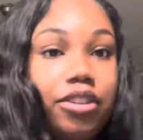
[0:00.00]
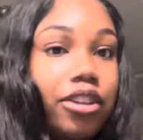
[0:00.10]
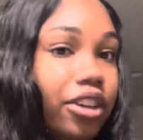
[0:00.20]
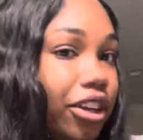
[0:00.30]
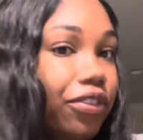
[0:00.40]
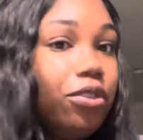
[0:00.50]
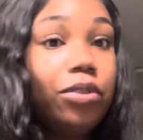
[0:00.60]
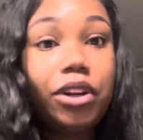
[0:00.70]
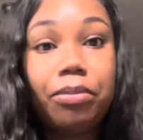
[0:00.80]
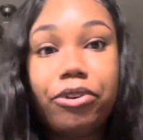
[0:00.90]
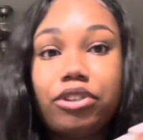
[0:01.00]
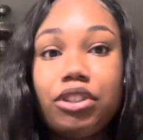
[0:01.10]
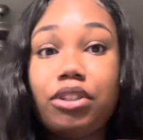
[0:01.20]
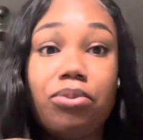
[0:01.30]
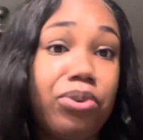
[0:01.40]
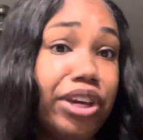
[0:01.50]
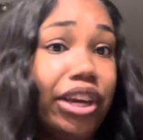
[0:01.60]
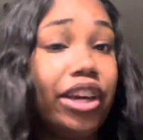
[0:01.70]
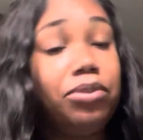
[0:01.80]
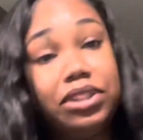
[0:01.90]
If you want to purchase this
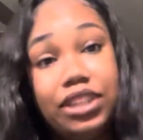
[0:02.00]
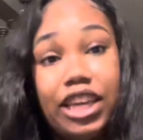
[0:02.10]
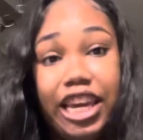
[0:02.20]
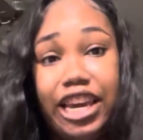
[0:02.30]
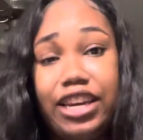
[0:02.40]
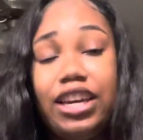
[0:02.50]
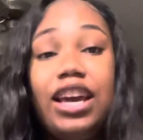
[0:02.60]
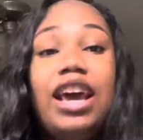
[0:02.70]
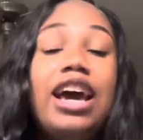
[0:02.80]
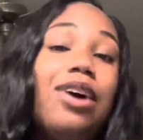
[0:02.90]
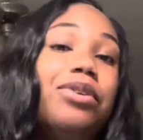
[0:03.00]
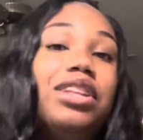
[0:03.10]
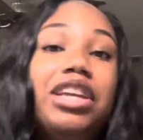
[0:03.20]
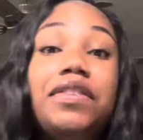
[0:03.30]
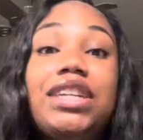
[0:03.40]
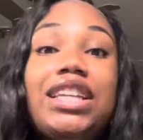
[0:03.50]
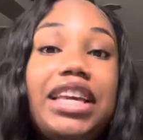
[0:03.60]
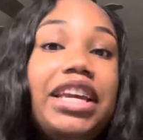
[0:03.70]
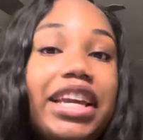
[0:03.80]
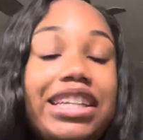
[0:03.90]
wig, once again, I will leave the
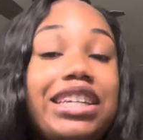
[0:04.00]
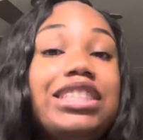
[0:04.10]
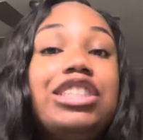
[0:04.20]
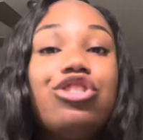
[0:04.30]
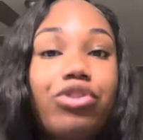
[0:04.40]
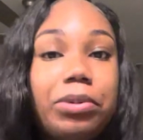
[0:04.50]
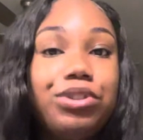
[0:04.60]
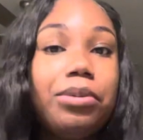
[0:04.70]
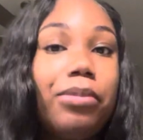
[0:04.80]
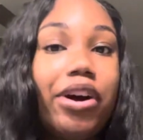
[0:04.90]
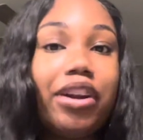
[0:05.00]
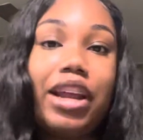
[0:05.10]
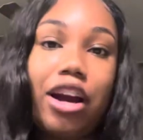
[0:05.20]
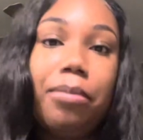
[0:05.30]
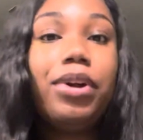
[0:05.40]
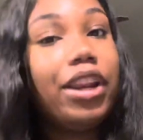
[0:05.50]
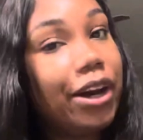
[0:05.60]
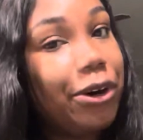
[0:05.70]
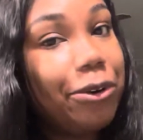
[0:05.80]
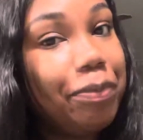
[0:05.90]
link in the description bar down
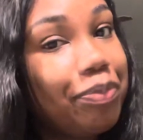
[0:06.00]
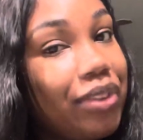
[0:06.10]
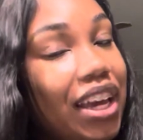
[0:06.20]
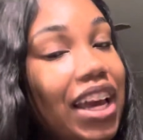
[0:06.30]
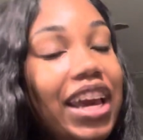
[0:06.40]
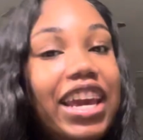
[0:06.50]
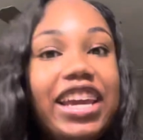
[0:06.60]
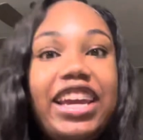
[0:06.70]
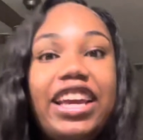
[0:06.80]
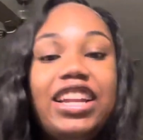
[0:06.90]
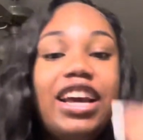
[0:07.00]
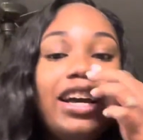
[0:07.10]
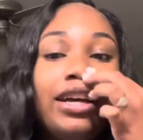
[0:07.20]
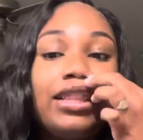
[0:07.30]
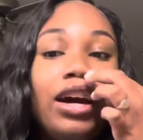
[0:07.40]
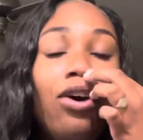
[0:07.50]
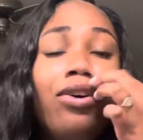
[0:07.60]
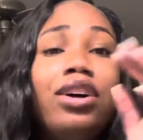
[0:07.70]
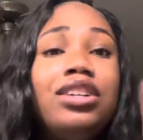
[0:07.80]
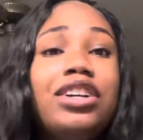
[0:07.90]
below. And
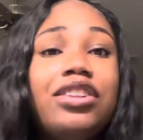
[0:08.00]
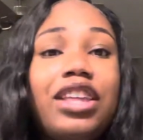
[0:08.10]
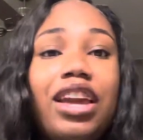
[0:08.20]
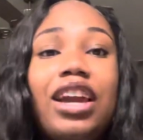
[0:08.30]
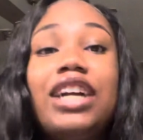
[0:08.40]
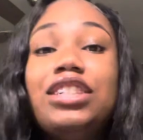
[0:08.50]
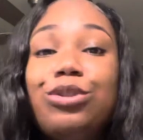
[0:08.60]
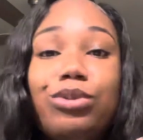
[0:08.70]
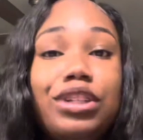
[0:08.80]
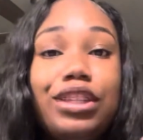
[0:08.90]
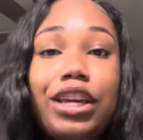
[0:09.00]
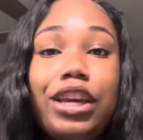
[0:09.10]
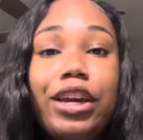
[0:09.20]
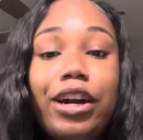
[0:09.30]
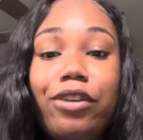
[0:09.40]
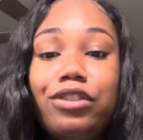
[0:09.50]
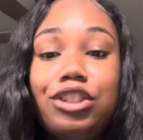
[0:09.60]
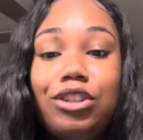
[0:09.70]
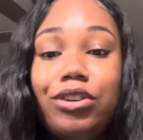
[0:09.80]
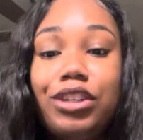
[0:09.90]
another thing, I just want to thank y'all for
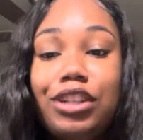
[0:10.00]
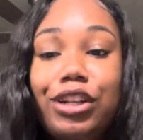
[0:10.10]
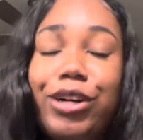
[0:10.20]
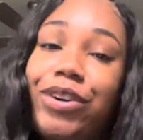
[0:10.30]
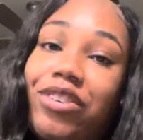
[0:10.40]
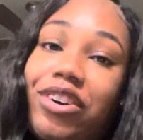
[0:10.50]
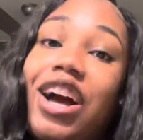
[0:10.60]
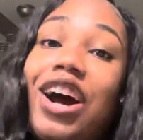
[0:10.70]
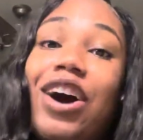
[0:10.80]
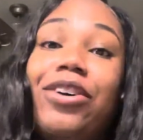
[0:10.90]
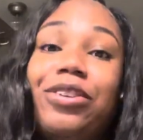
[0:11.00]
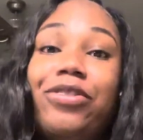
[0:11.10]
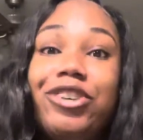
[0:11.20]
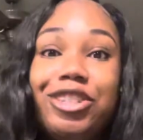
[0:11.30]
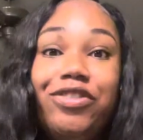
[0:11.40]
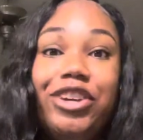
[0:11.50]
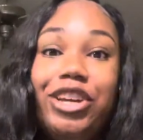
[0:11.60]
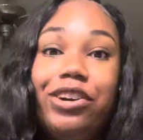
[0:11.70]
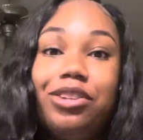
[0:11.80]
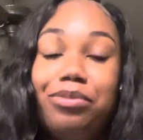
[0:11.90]
showing love on the first
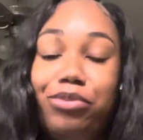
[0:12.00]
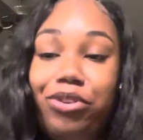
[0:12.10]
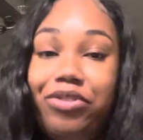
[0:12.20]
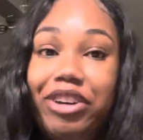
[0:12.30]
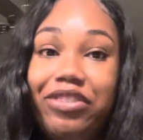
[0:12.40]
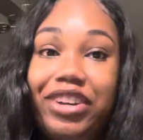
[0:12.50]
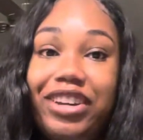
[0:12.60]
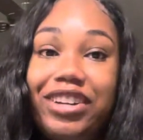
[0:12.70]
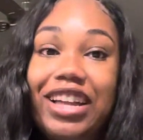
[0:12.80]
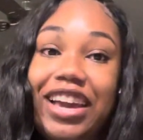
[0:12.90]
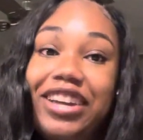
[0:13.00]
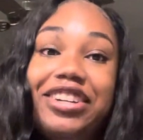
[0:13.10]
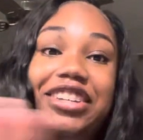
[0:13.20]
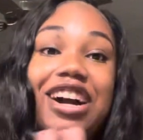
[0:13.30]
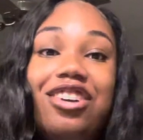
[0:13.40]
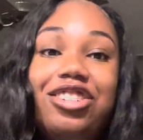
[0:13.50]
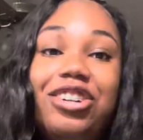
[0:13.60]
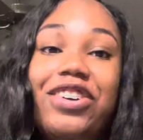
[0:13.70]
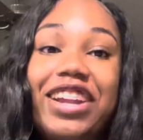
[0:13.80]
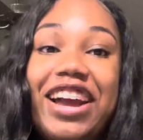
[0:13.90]
video of the Bodywave hair. Like, y'all
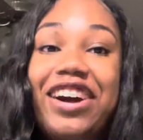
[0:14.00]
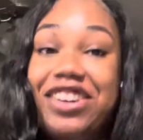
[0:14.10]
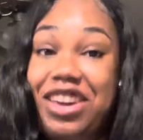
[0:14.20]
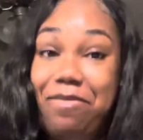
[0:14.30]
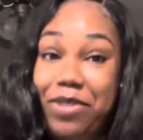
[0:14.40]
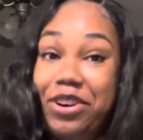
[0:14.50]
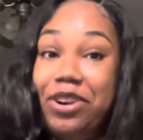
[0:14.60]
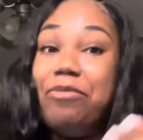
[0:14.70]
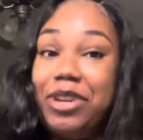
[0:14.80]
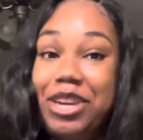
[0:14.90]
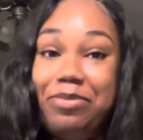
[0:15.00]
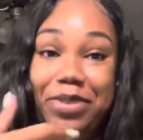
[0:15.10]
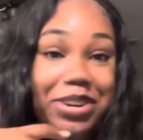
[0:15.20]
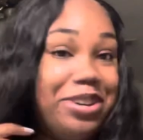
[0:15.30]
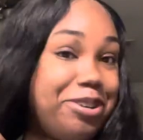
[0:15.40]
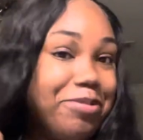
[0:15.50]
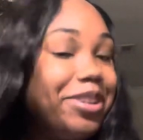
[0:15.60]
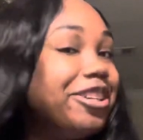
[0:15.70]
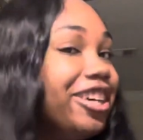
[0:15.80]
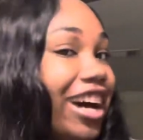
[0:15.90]
showing out. Keep it coming, keep it coming.
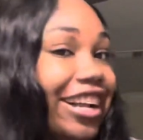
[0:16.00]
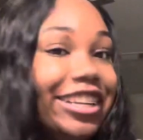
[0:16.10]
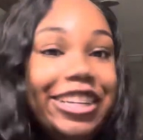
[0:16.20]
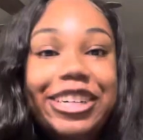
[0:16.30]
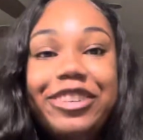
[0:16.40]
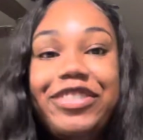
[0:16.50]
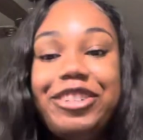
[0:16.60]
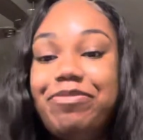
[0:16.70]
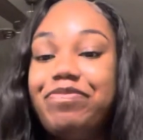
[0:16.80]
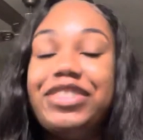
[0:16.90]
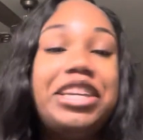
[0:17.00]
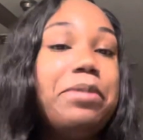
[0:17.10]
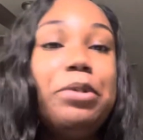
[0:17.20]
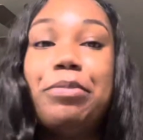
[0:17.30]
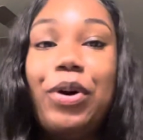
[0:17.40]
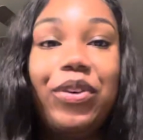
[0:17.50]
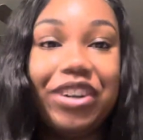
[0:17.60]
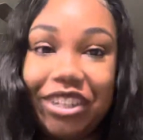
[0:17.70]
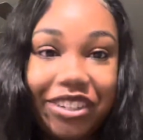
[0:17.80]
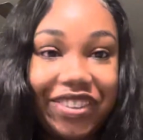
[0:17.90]
I love it. Give me more
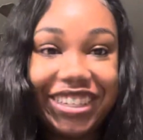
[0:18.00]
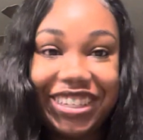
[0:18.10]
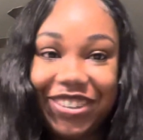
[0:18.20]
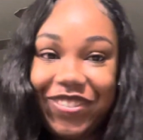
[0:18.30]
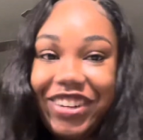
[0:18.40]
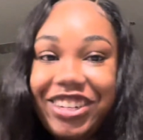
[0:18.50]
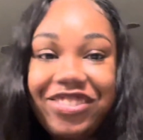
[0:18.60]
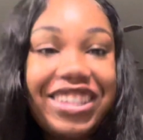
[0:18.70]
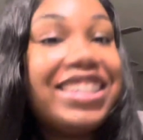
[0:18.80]
of it. You feel me?